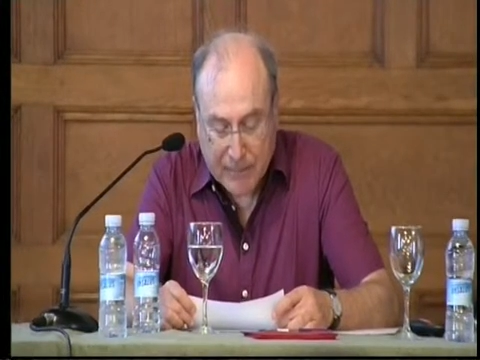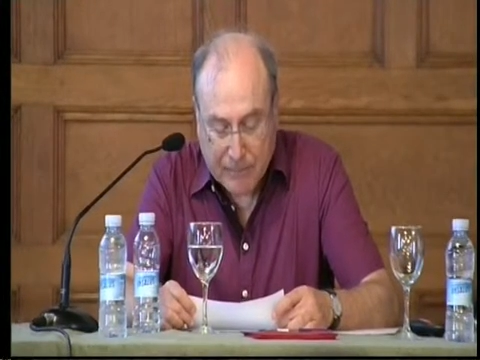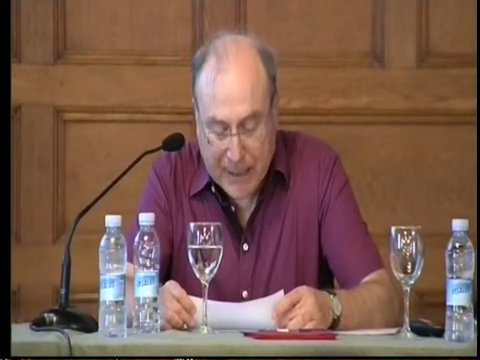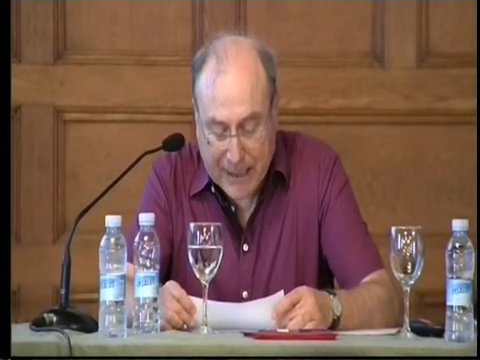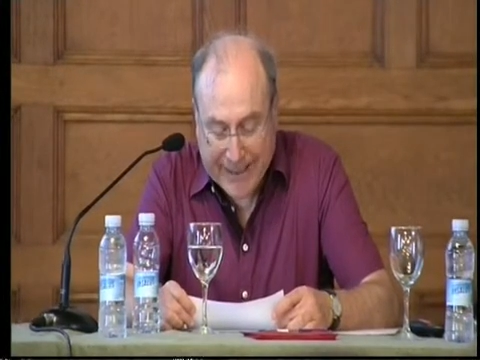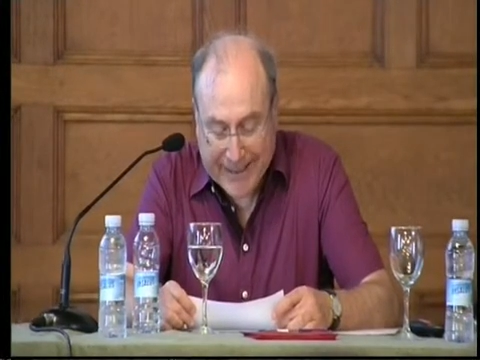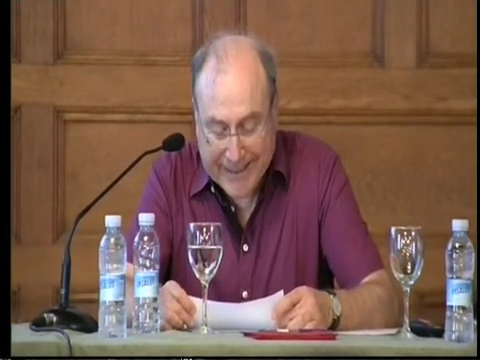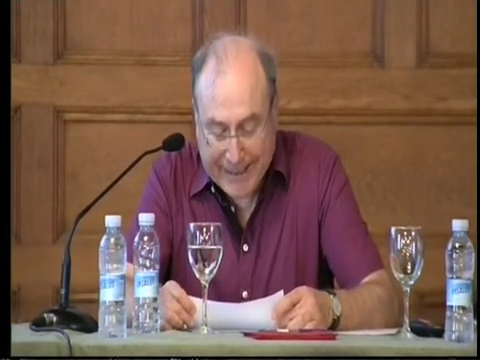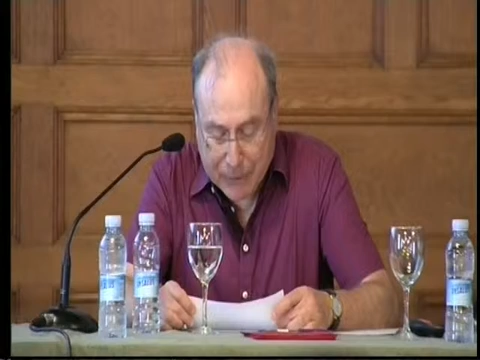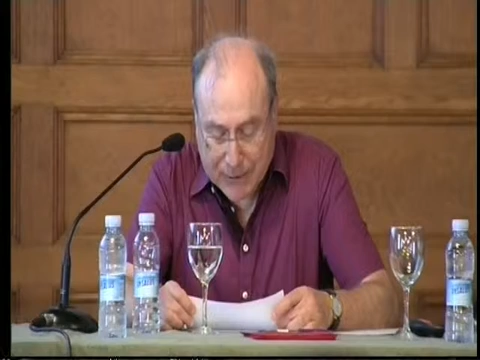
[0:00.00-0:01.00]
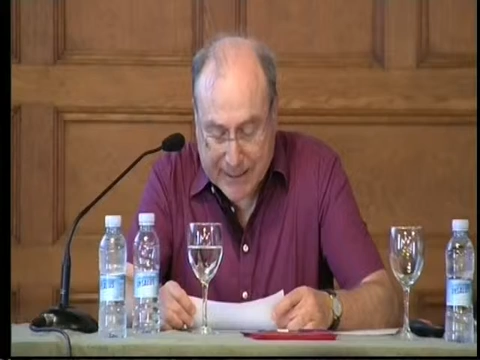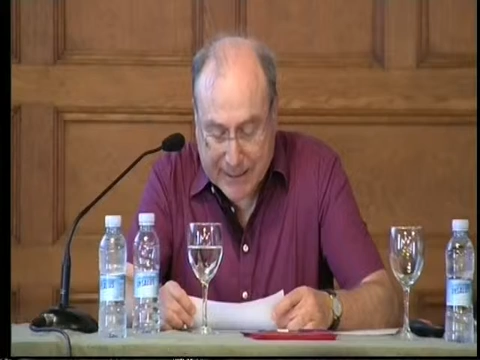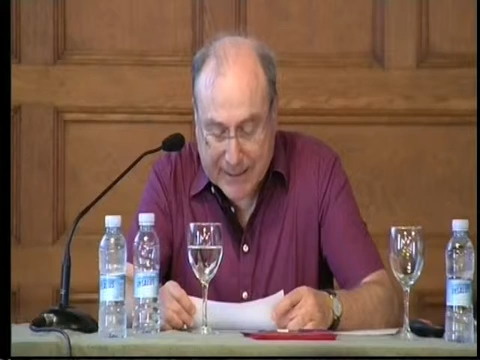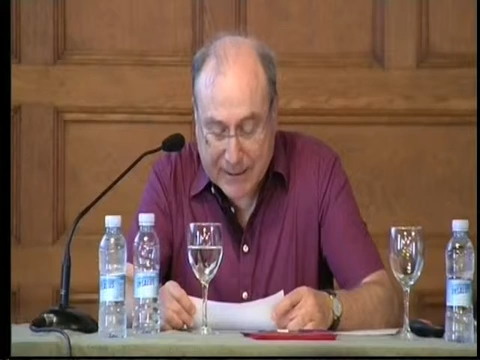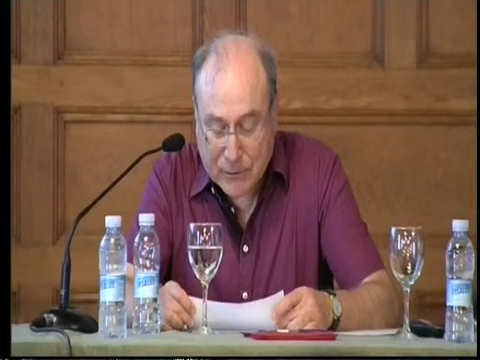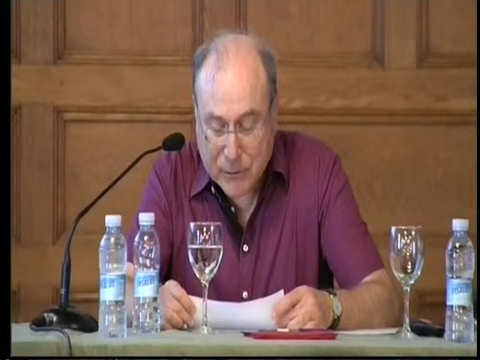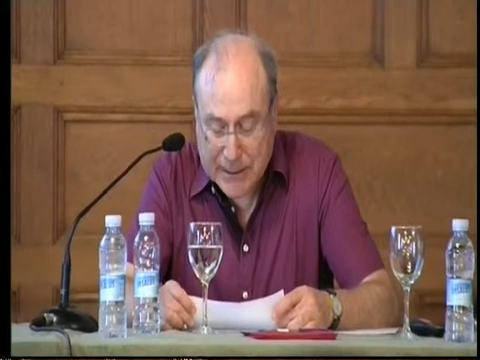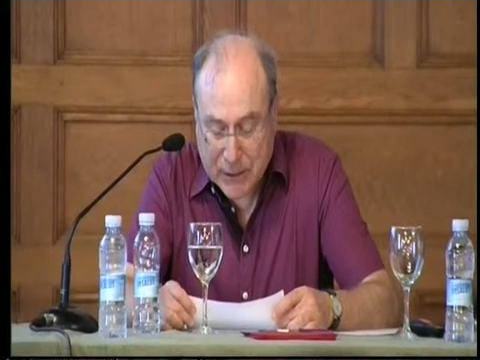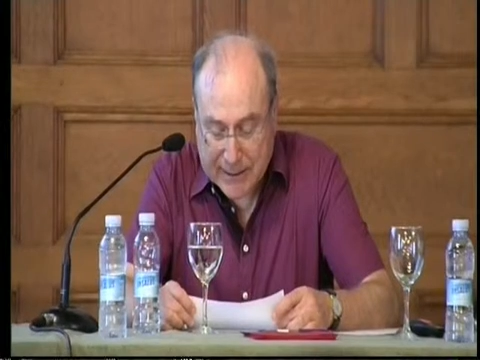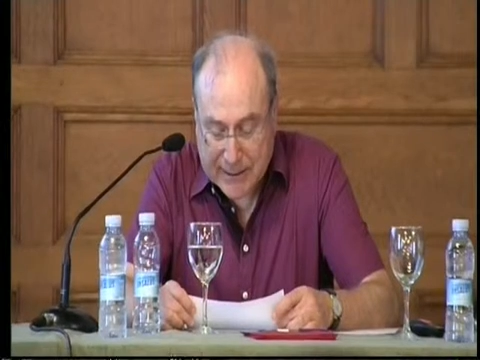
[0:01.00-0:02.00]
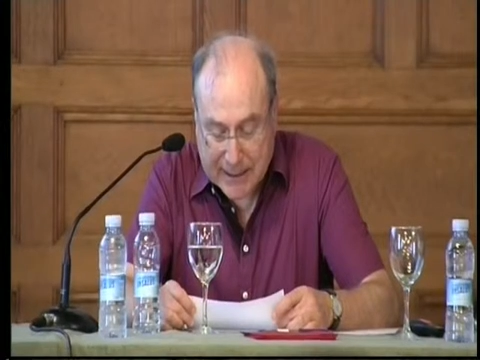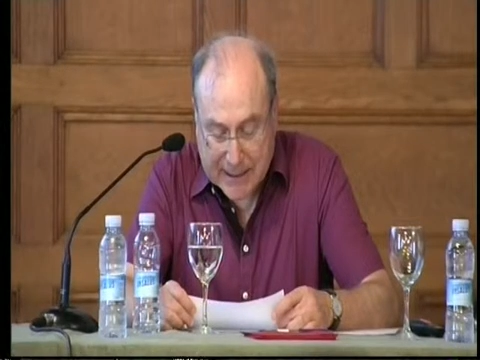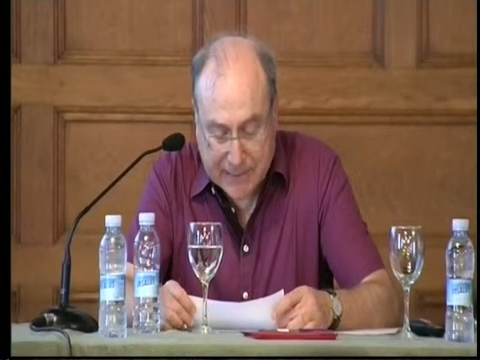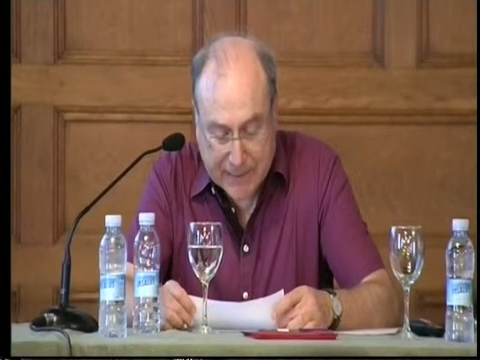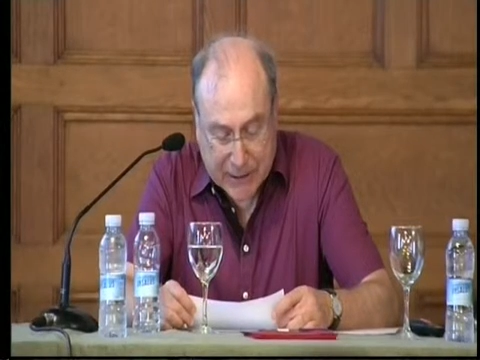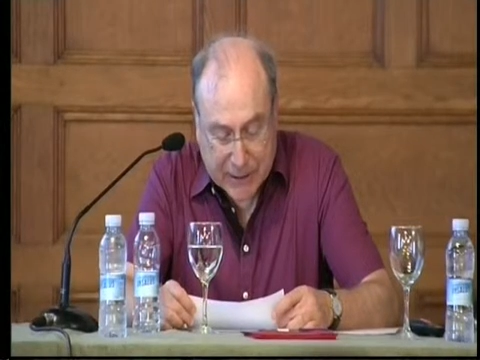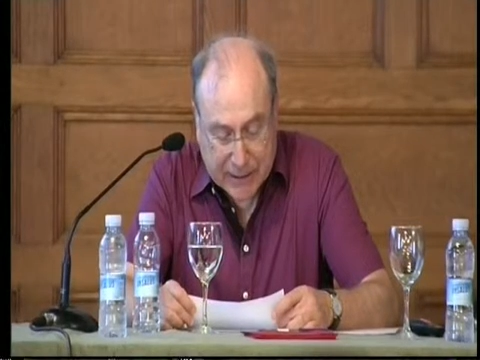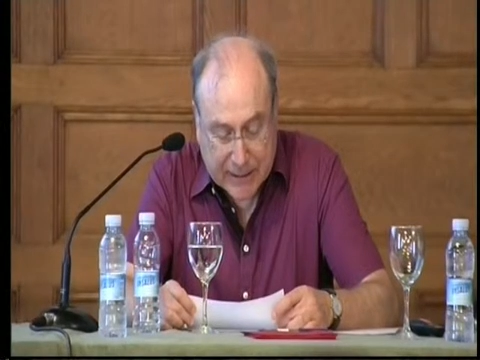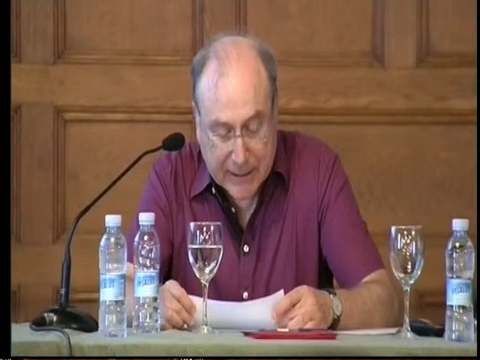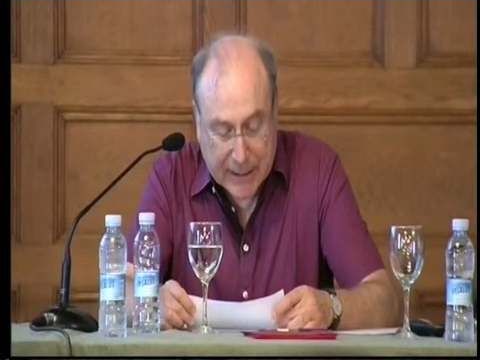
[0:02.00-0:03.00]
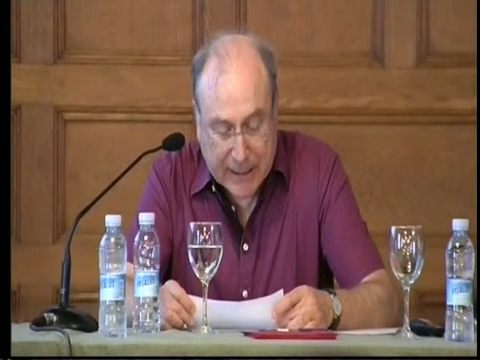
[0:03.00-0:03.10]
Millikan demonstrated to his own satisfaction